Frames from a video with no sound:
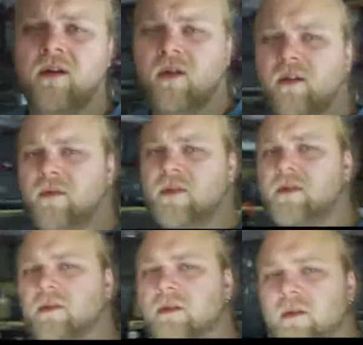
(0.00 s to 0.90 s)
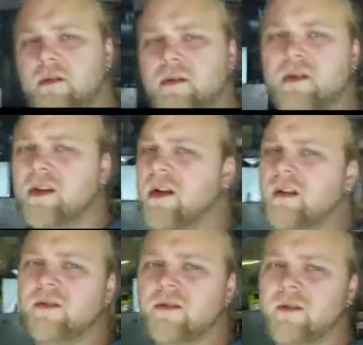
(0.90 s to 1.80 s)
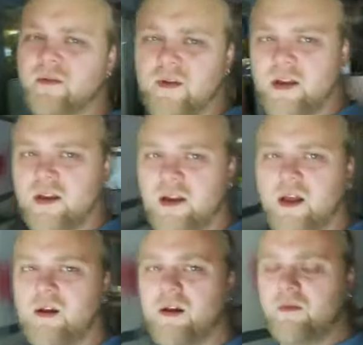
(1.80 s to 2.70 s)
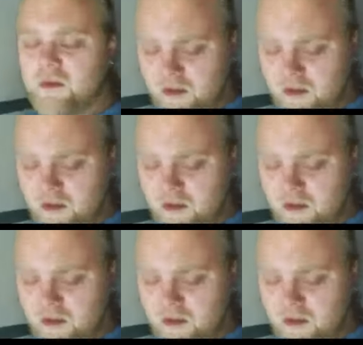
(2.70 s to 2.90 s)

artificial lures, and I usually find that I don't have as